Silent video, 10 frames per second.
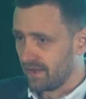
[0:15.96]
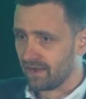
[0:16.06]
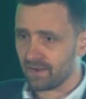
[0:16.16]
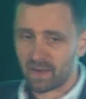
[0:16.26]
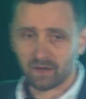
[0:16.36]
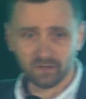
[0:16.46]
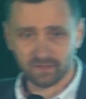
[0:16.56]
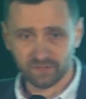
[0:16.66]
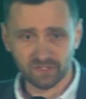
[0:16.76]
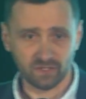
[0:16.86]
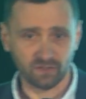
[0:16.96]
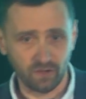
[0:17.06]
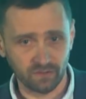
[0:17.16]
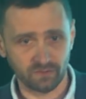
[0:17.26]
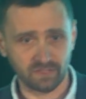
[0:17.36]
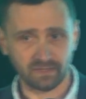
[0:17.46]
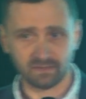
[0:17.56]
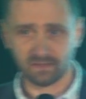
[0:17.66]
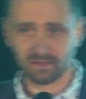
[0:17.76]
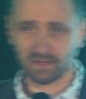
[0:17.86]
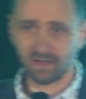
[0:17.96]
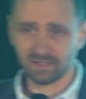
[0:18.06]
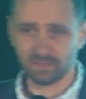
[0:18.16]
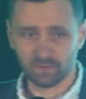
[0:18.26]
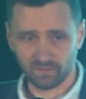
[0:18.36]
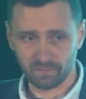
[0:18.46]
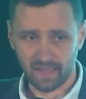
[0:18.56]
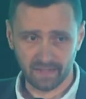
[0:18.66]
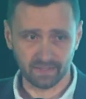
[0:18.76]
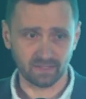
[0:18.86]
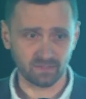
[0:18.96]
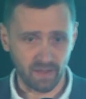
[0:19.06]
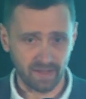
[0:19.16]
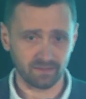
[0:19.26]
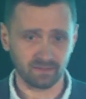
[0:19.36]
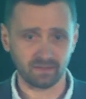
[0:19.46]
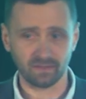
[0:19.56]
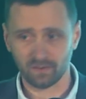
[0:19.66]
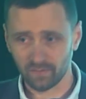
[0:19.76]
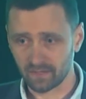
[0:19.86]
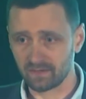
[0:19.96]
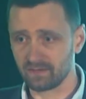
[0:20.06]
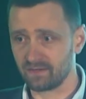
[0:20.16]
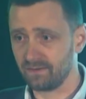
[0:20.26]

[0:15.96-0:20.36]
my colleague Richard told you that the customer of the bank expected the quick